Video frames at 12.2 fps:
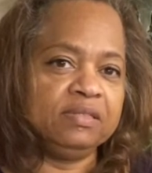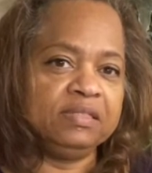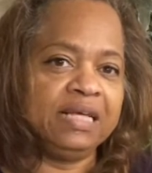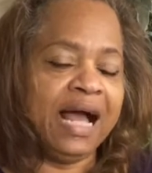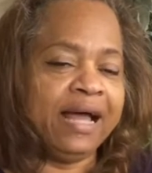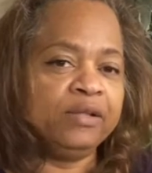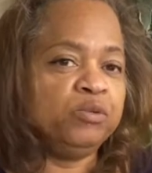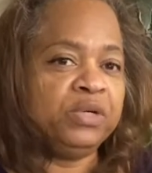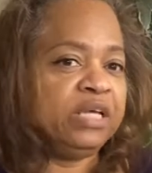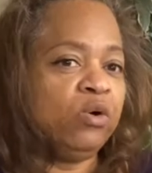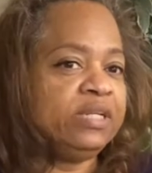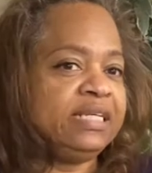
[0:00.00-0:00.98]
God,
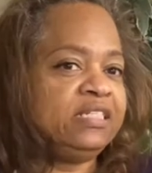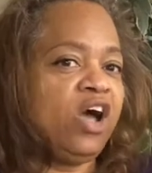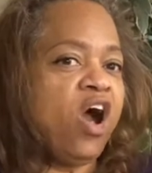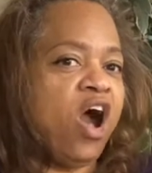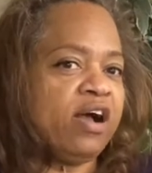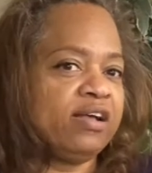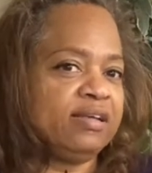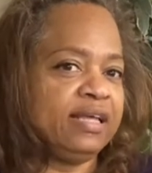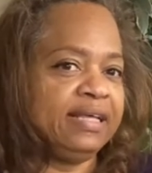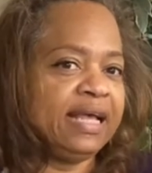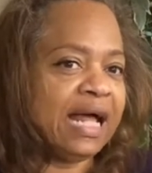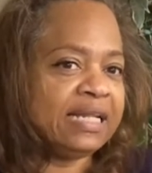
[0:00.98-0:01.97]
we only talk
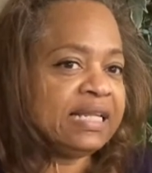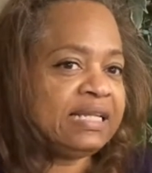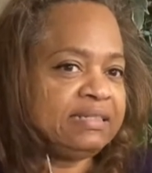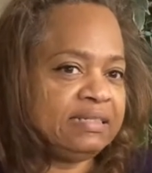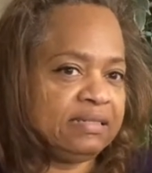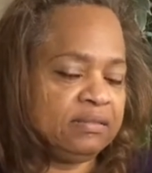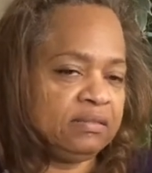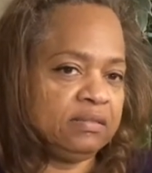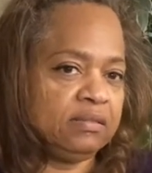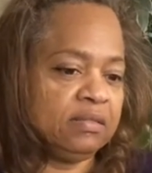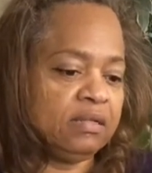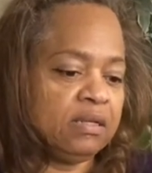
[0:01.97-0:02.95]
and God
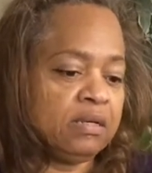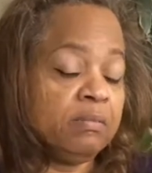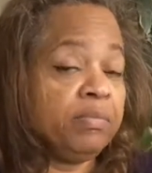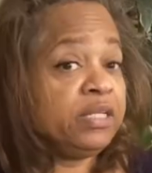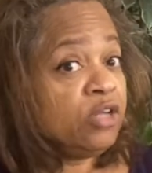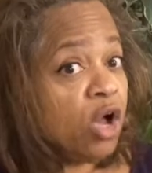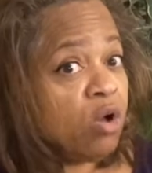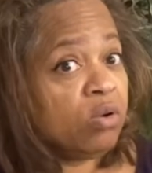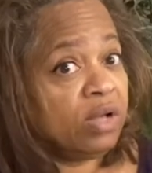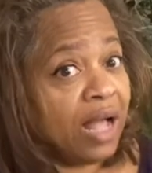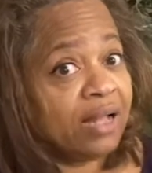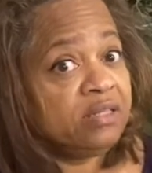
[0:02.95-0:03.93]
listens. But no,
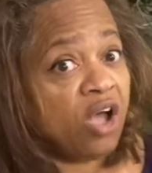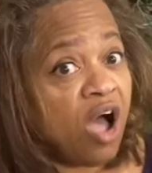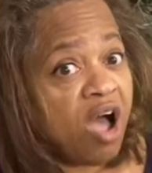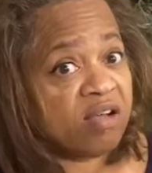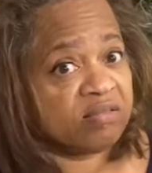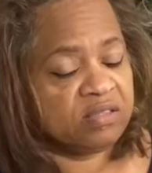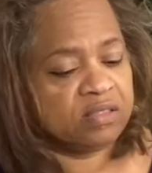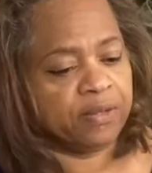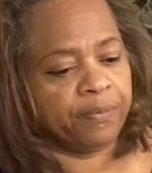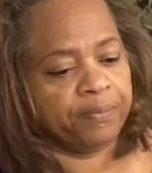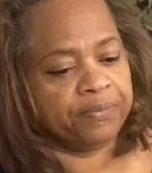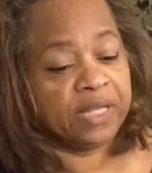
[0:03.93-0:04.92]
God talks,
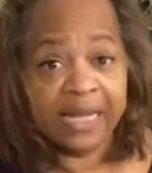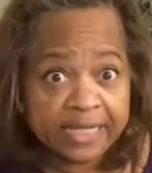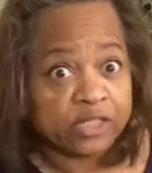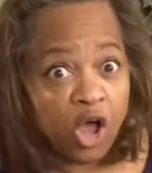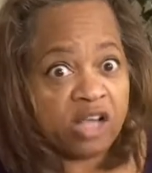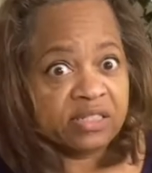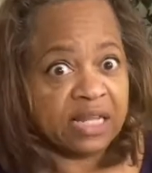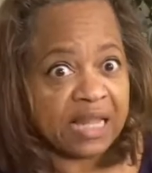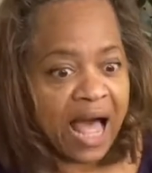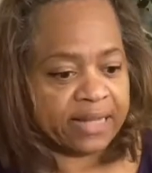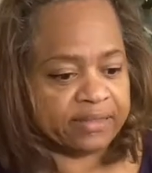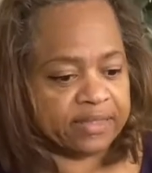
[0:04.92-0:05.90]
and He talks a
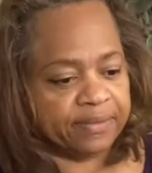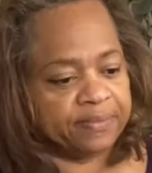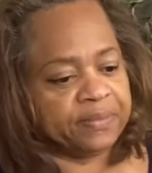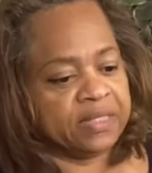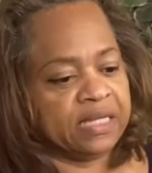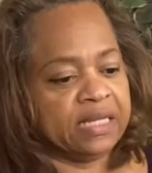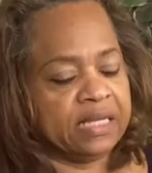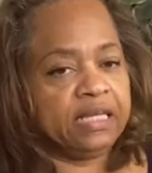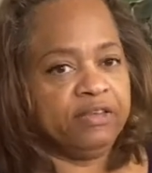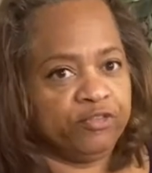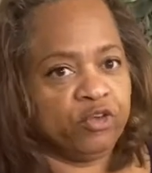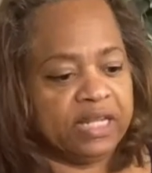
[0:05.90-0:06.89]
lot
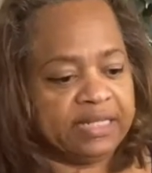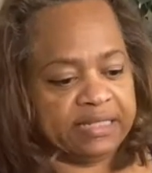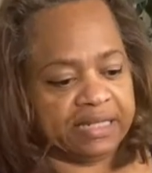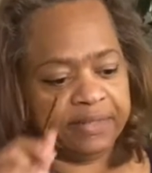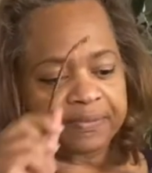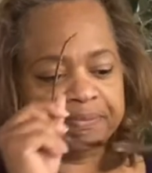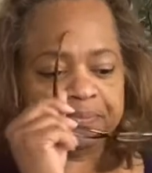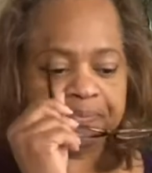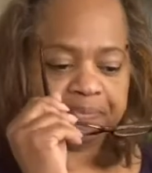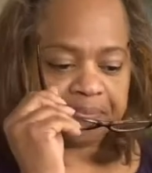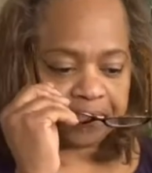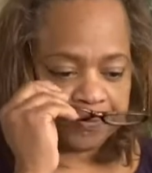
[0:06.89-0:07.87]
if you're listening.
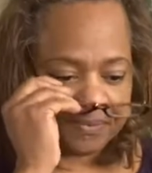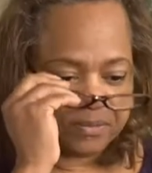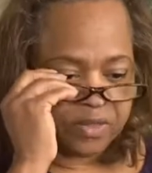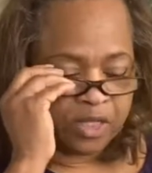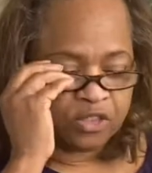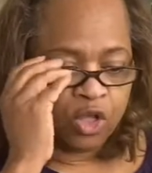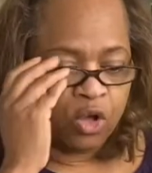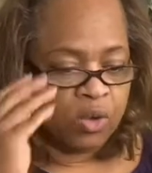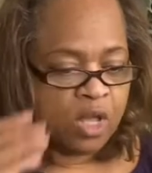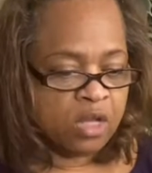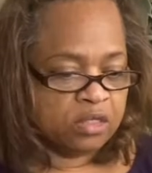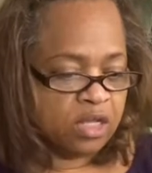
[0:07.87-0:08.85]
So
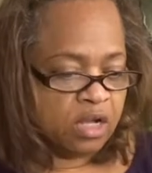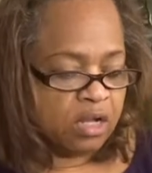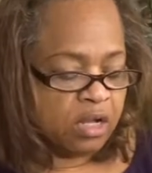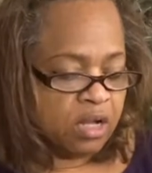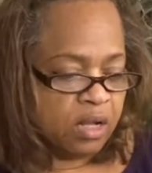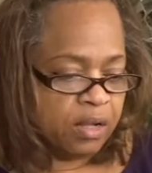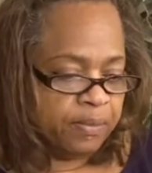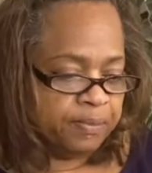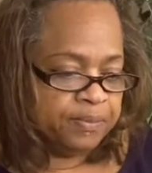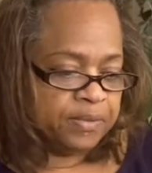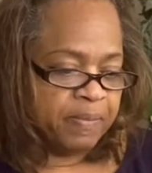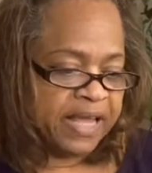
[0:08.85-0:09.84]
the um,
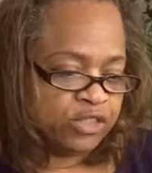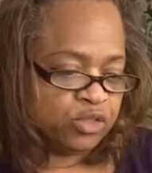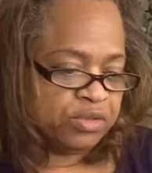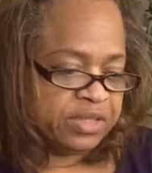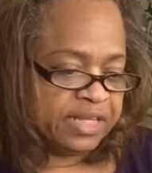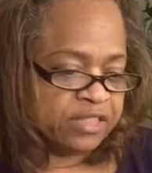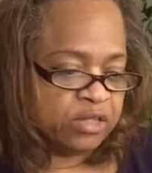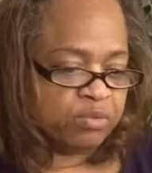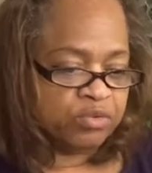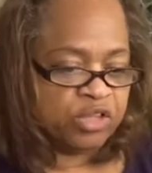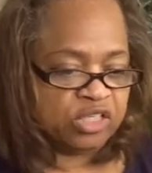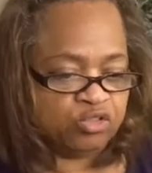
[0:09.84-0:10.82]
main truth is
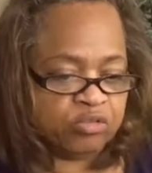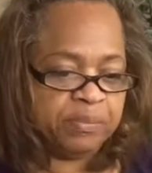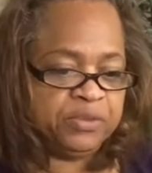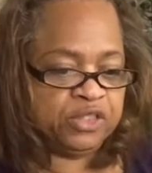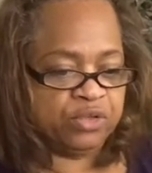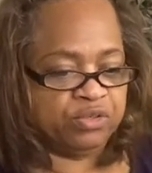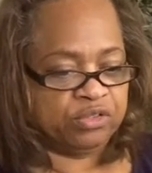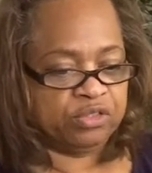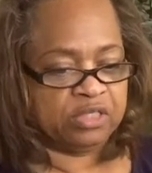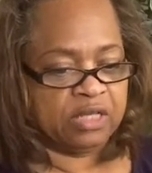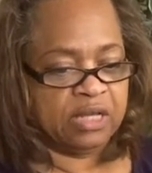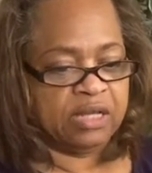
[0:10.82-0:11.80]
through the
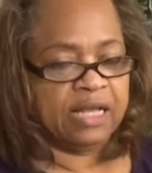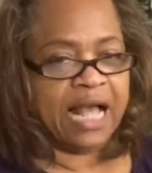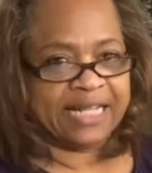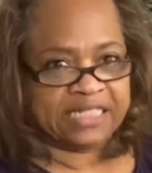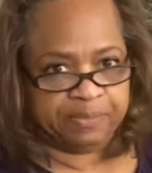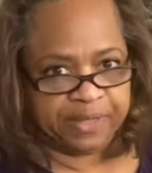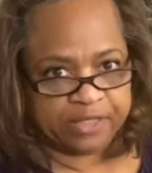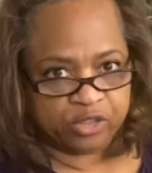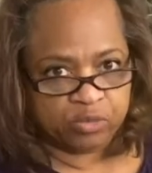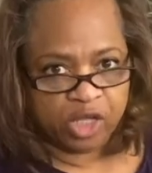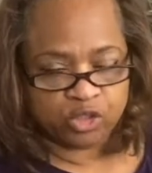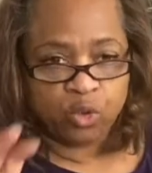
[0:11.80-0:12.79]
scriptures, God speaks to
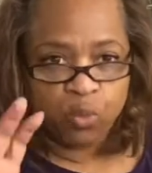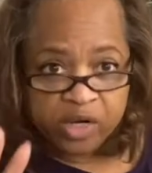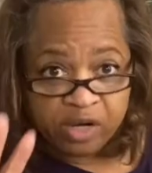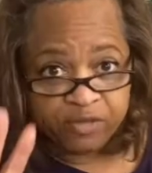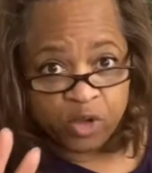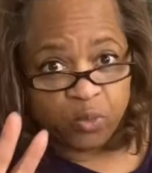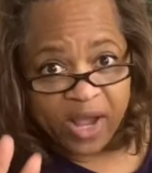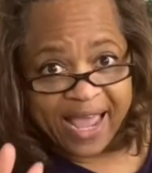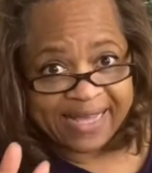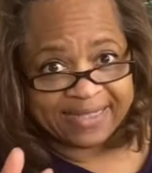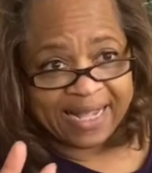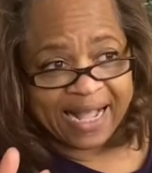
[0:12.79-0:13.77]
us. So one of the
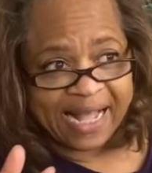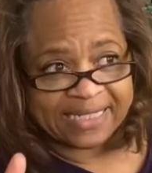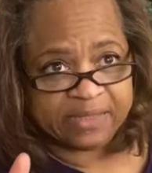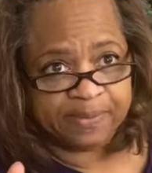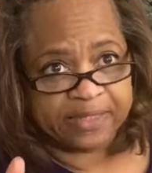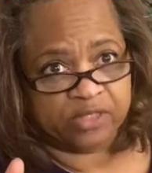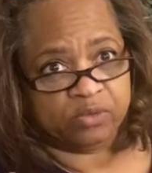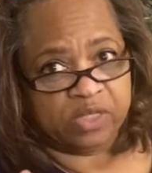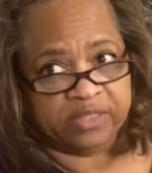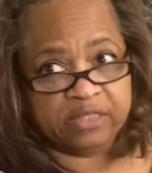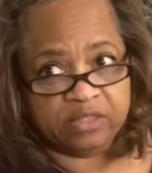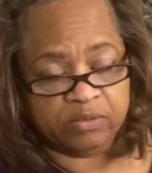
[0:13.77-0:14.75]
ways that God speaks to
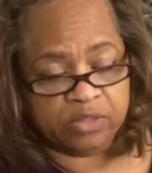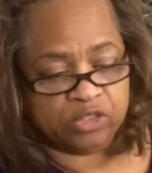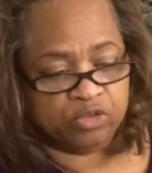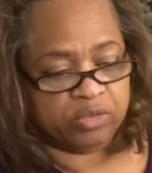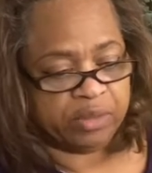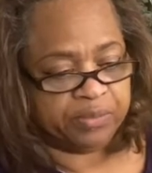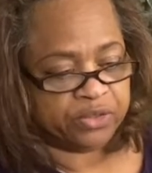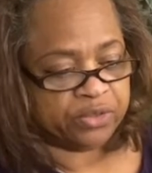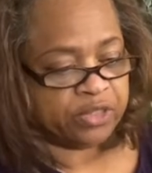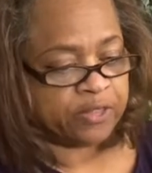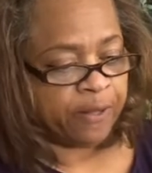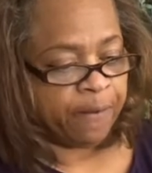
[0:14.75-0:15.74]
us is through the scriptures.